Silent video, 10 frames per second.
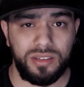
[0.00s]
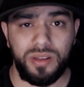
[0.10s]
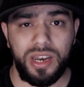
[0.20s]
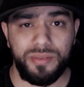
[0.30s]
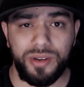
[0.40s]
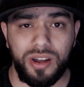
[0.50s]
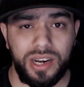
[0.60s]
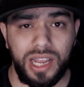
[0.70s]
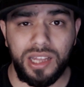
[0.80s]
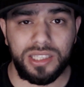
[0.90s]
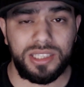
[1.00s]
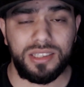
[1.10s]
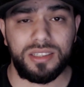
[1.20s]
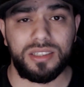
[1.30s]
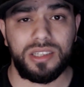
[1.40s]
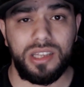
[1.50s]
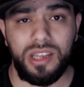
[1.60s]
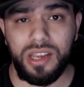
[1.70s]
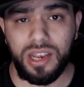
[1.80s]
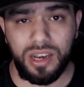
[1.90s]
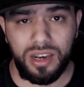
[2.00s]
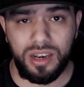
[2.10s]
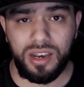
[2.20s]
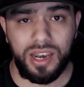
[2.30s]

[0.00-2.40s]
NFL analysis, I